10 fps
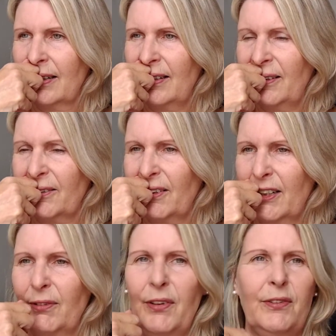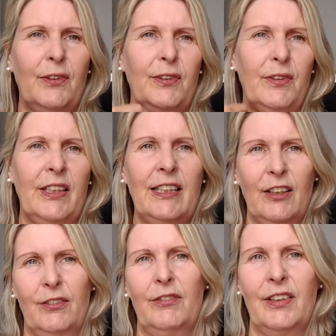oh crikey, what those called, the little
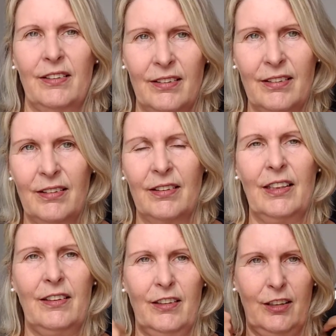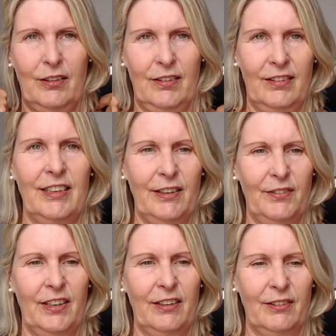outfits, that sleeves
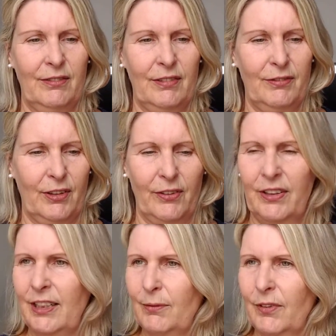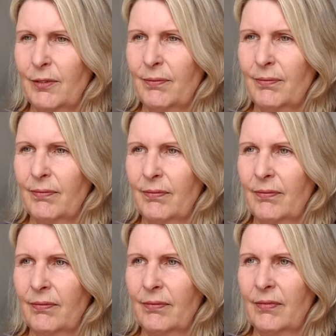here. I've forgotten the name of them.
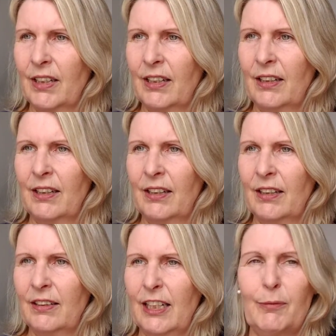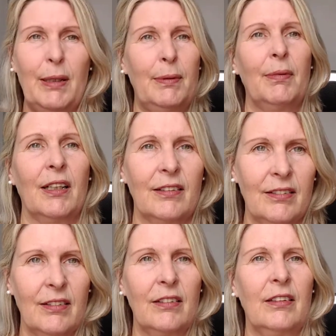Like baby bags.
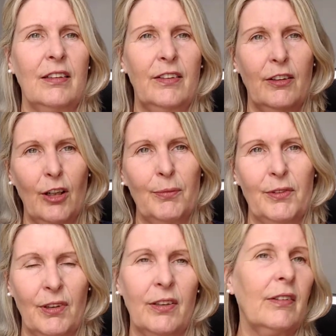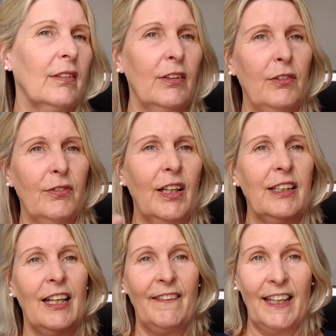Their arms are out. Those are fine.
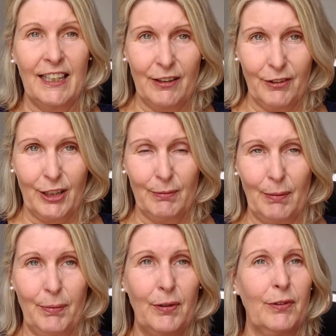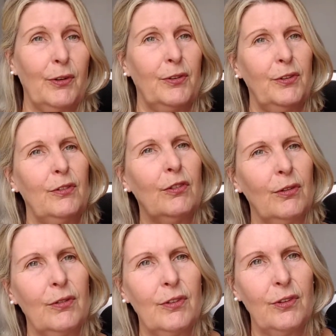They never come up, but of course you
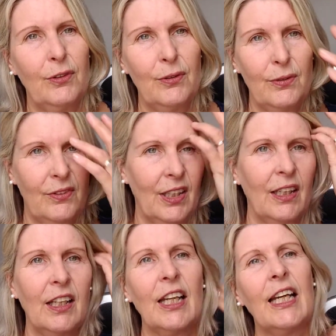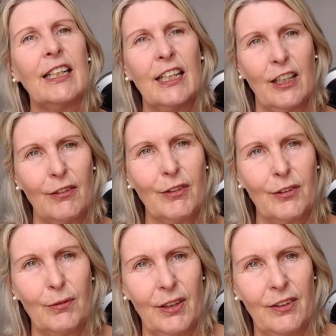don't use any covers
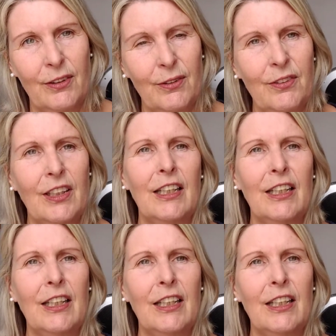with those.